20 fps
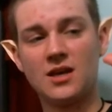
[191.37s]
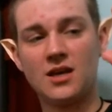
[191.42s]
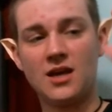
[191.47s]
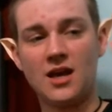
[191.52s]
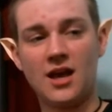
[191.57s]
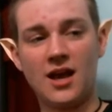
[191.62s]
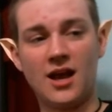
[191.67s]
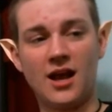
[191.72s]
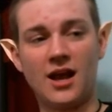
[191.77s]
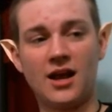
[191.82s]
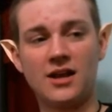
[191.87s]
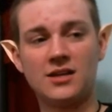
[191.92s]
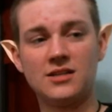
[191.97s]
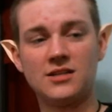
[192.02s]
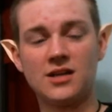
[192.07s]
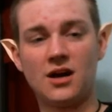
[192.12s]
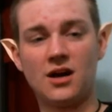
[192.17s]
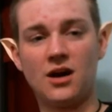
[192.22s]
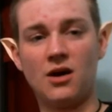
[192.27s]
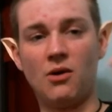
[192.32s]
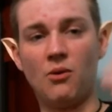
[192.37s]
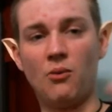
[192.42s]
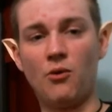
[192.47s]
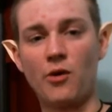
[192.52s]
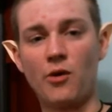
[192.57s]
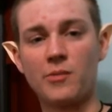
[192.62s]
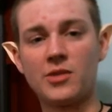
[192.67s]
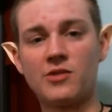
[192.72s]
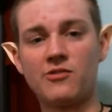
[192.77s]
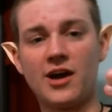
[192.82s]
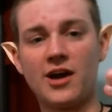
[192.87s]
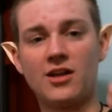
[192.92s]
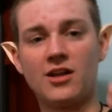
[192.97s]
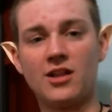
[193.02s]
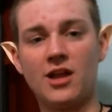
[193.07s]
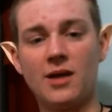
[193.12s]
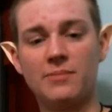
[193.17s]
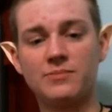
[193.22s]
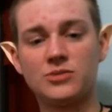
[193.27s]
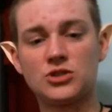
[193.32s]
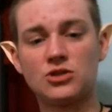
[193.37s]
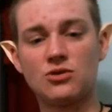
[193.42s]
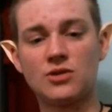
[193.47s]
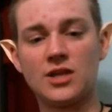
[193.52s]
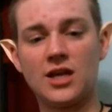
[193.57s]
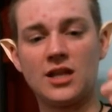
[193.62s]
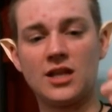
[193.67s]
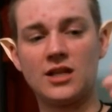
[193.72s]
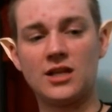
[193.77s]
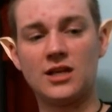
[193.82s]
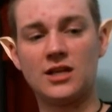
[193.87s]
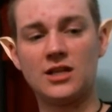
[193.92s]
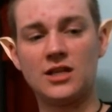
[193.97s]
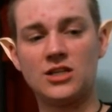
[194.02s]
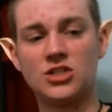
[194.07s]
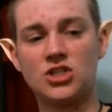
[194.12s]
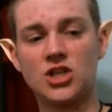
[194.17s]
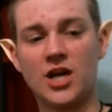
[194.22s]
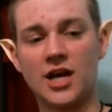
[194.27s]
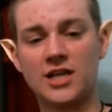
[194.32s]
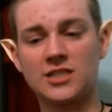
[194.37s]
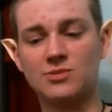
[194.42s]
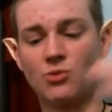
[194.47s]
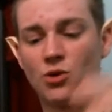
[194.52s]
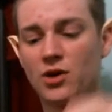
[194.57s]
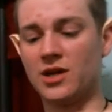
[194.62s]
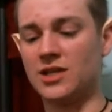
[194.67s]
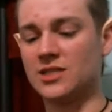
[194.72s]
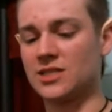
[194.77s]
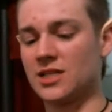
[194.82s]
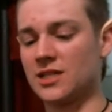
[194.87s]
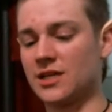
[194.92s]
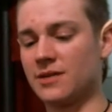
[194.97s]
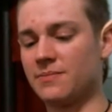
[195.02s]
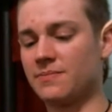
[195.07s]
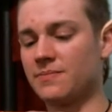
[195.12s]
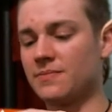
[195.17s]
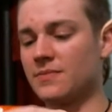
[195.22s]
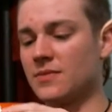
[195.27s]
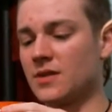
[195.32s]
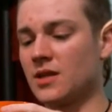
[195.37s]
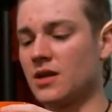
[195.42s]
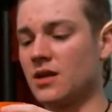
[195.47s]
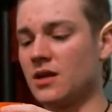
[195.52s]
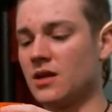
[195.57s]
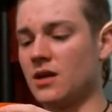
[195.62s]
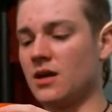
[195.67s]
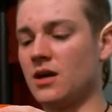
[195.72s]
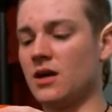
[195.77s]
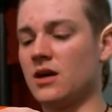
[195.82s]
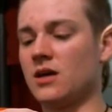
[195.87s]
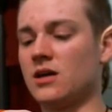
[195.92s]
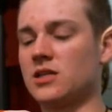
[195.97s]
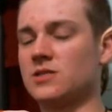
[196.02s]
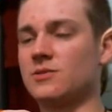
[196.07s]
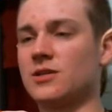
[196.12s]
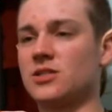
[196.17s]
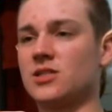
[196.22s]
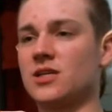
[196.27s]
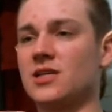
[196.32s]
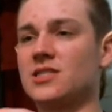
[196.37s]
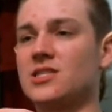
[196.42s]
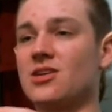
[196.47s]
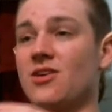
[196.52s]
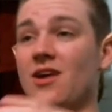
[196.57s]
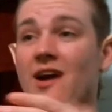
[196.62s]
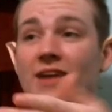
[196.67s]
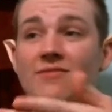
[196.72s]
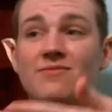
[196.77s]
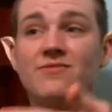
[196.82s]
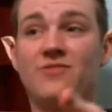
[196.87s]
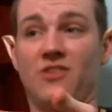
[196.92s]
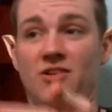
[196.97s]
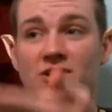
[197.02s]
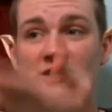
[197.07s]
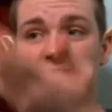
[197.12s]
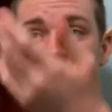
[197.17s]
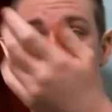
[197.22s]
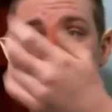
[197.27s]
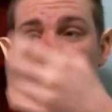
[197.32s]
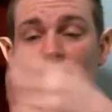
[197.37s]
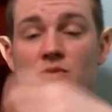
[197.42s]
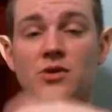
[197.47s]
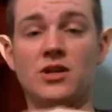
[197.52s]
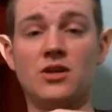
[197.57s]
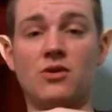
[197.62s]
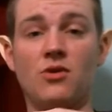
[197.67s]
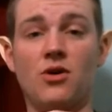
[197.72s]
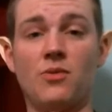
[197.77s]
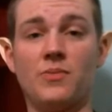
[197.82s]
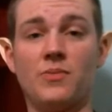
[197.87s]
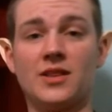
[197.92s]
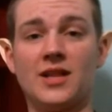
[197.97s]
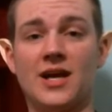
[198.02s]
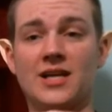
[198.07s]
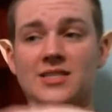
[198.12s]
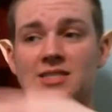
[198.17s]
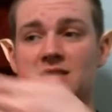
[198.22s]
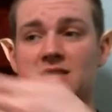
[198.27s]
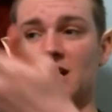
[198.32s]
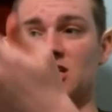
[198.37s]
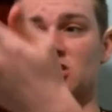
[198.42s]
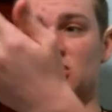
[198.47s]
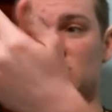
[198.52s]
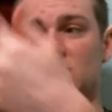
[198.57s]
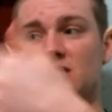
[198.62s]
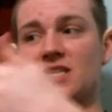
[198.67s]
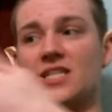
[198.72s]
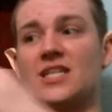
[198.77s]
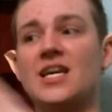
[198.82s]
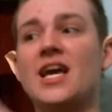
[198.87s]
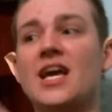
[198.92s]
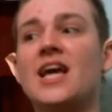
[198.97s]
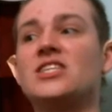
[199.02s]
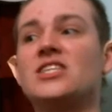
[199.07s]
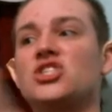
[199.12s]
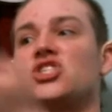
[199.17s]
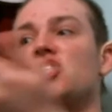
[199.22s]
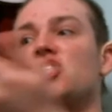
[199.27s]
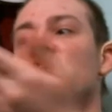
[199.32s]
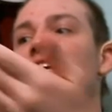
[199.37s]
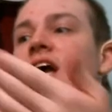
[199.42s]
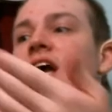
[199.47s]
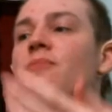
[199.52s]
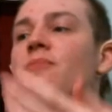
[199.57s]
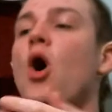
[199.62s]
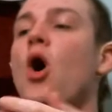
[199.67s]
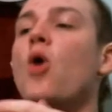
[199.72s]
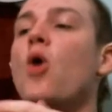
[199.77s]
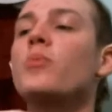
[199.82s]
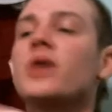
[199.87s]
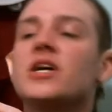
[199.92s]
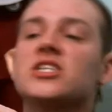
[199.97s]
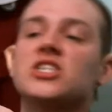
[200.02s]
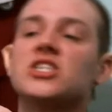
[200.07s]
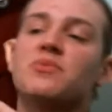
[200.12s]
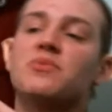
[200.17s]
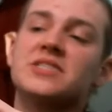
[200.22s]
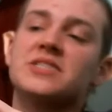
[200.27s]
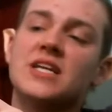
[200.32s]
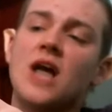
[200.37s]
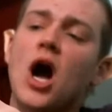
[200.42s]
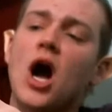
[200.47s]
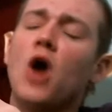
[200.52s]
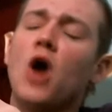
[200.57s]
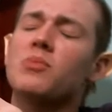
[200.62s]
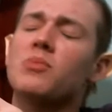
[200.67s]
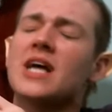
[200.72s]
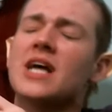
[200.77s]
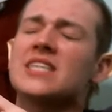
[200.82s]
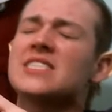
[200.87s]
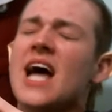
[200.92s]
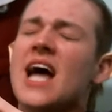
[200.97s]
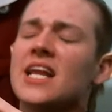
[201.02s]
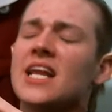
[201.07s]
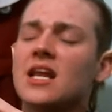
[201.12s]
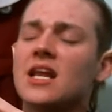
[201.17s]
and warm the vial up so that it injects more easily. Especially considering I fell asleep with the window open last night just in case she came home, because she wasn't home last night.